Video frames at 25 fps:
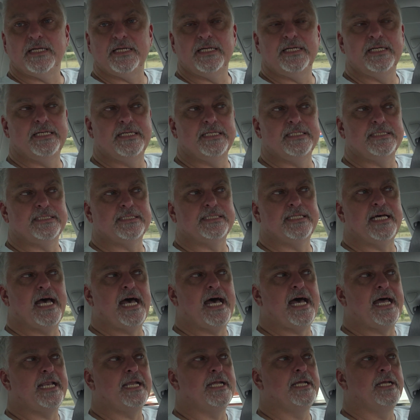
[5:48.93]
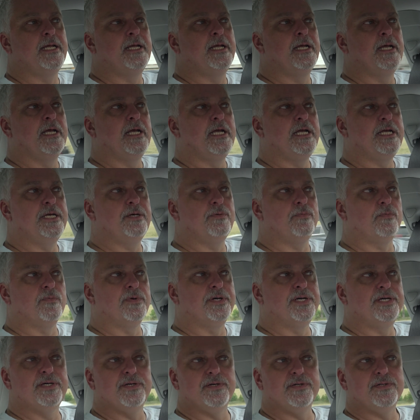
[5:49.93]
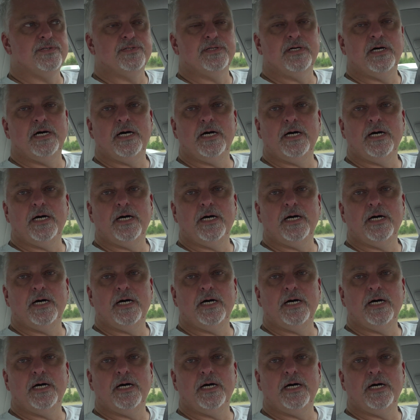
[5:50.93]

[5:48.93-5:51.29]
is that it will